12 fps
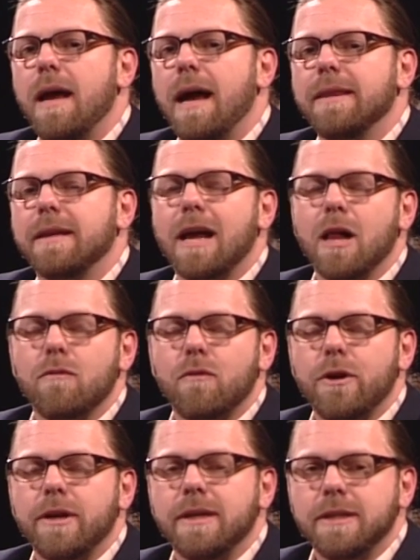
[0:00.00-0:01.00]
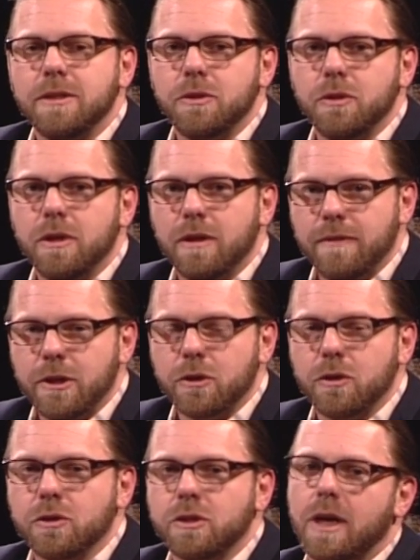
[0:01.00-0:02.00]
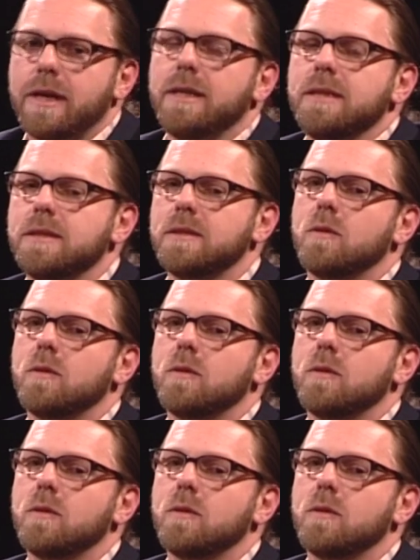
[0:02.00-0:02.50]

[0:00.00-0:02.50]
at the California Institute of Integral Studies.